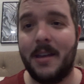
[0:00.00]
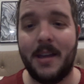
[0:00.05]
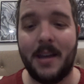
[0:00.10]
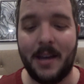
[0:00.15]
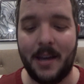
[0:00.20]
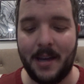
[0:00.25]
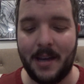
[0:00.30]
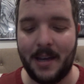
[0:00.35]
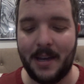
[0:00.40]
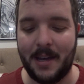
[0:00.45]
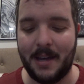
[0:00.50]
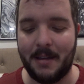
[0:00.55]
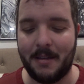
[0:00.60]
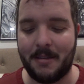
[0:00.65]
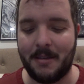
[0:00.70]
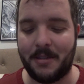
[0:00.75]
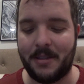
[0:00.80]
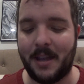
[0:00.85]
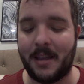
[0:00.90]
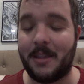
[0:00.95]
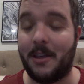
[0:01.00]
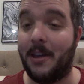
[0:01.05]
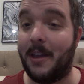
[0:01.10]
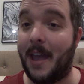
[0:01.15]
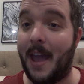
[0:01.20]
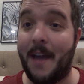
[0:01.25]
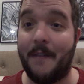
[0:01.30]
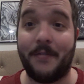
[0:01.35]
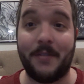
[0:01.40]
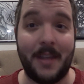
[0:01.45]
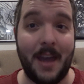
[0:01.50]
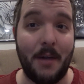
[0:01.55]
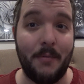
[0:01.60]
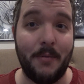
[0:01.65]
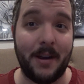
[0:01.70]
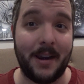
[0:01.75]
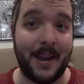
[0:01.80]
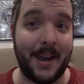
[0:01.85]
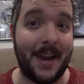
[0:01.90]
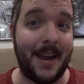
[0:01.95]
Uh, so I think it's all I have for that
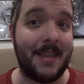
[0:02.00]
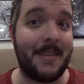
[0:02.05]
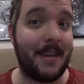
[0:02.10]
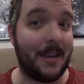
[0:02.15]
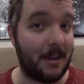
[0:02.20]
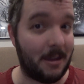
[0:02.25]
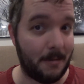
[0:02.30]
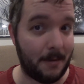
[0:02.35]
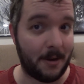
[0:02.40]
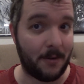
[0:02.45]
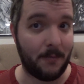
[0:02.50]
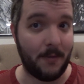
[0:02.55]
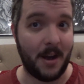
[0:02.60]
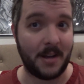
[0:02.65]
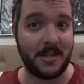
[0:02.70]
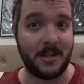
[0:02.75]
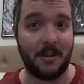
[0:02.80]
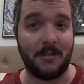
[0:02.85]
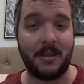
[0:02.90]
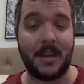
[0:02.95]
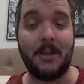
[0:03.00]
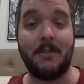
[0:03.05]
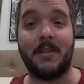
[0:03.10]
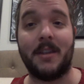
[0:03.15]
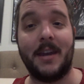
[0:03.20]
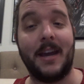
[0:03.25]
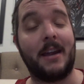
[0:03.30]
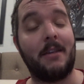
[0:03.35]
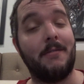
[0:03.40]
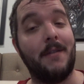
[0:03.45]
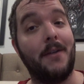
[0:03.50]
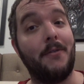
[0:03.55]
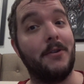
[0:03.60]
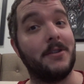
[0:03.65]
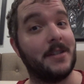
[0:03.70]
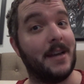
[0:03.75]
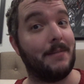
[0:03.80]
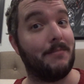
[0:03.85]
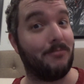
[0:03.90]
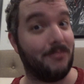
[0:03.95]
one, guys. Thank you so much for watching. I'll see you on the next one,
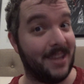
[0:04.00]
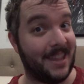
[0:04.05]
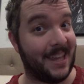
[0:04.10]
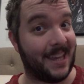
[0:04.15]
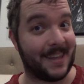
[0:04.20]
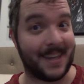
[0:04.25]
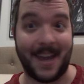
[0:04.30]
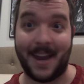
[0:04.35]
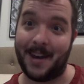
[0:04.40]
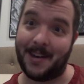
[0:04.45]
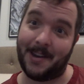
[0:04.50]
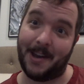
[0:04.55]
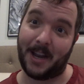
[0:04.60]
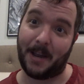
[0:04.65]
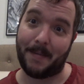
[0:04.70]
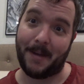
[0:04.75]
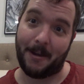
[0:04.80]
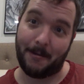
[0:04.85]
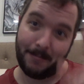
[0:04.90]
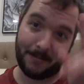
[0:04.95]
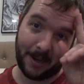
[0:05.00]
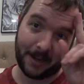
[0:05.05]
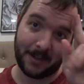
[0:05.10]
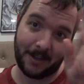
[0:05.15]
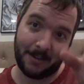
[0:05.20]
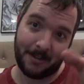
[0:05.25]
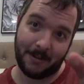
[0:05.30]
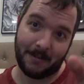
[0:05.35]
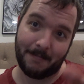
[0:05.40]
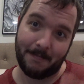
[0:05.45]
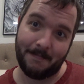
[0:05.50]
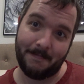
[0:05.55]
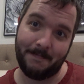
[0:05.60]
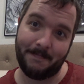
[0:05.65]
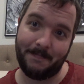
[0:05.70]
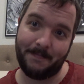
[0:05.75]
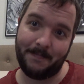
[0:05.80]
which I'm really excited to talk about. Talk to you soon.